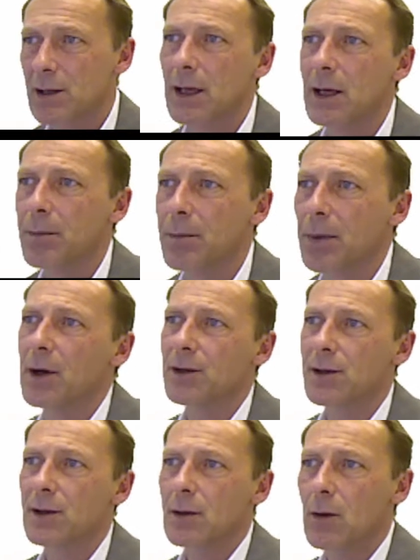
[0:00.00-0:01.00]
in the
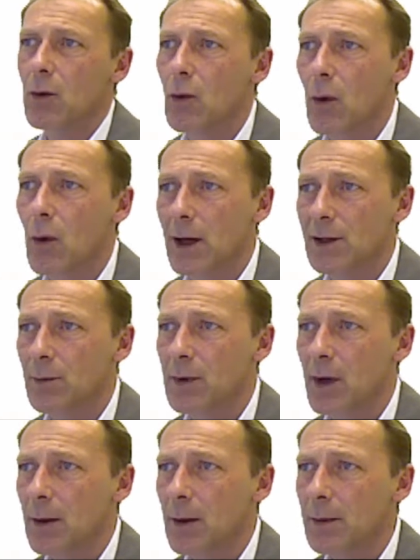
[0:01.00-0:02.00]
past quite some
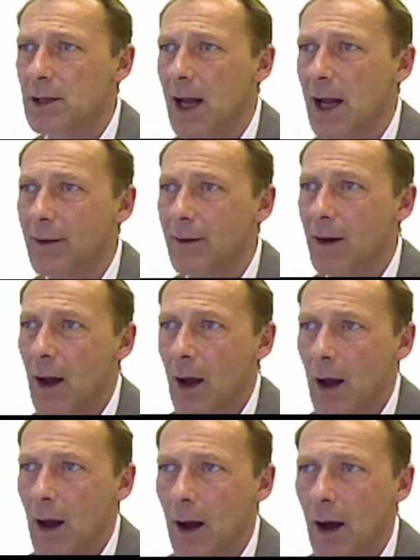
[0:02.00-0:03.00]
time, is that
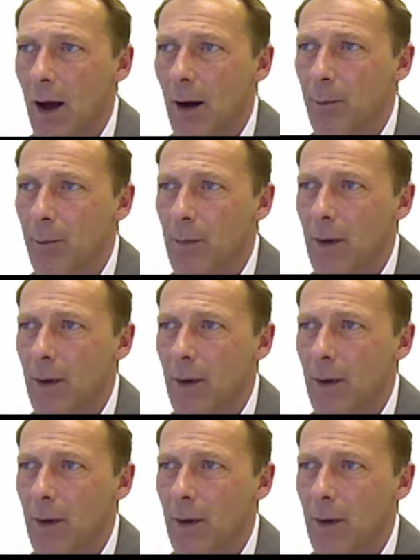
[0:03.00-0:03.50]
um,